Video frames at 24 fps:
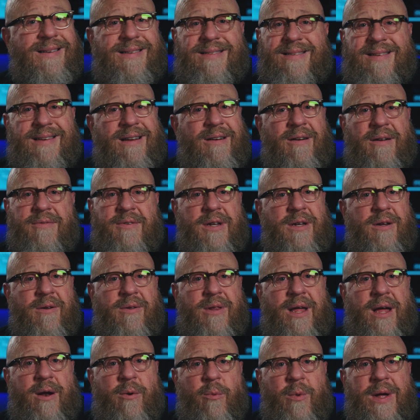You don't have to do
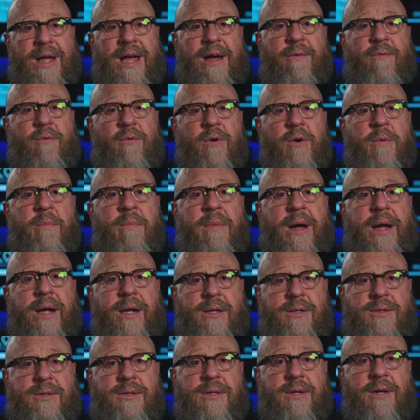that. We have room
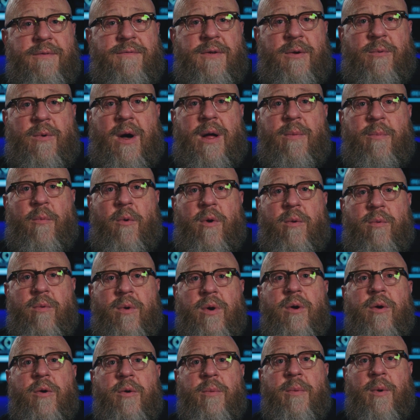mics. If you want more
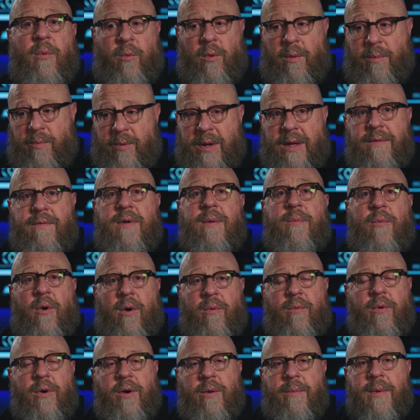room, we'll give you more
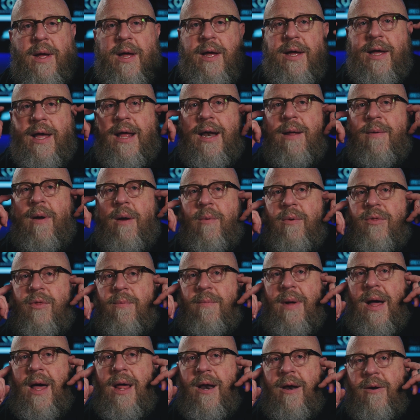room. Anyway, with the
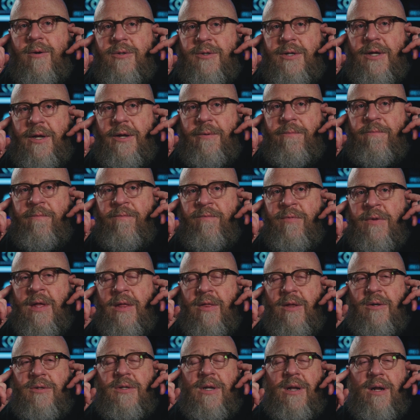monitors in,
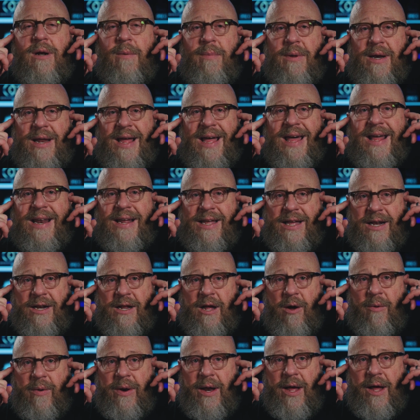there's a little bit of etiquette
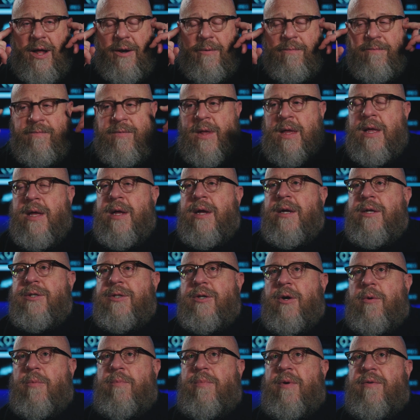going on.
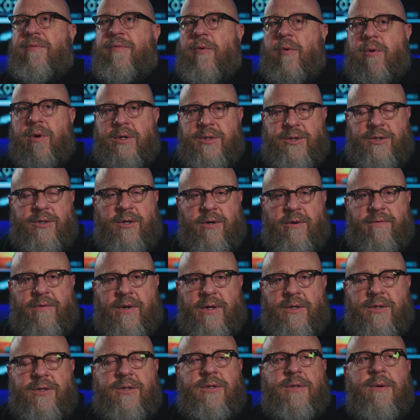So before a
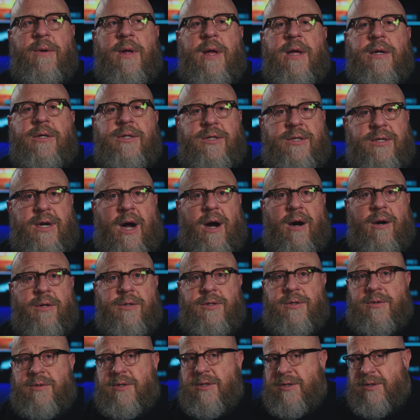service
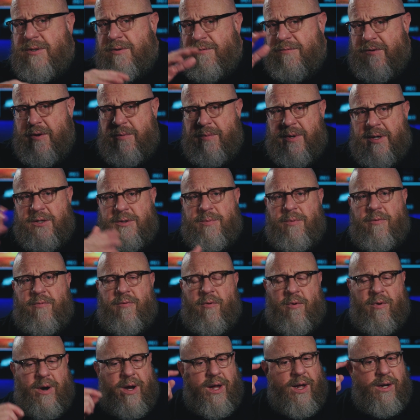starts, just a few minutes
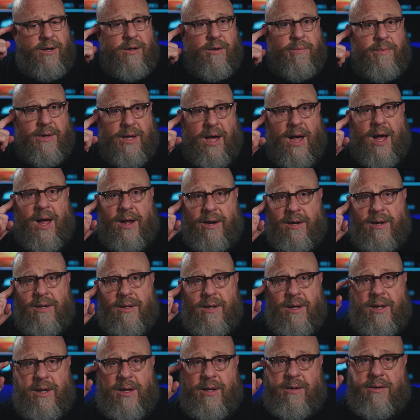beforehand, you'll be hot in
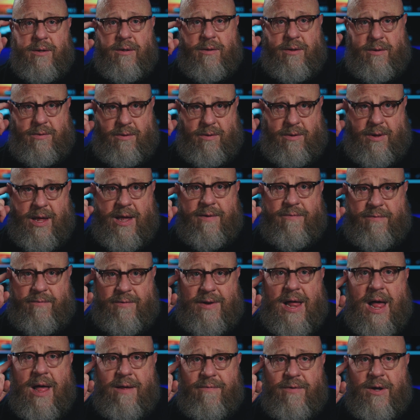the head. You'll have
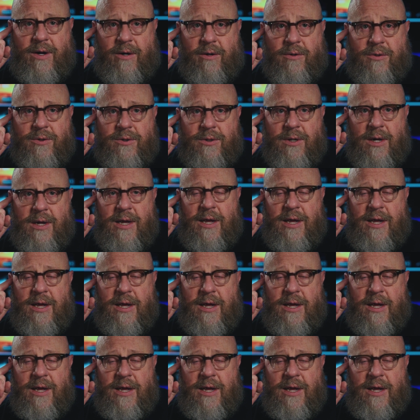live ears.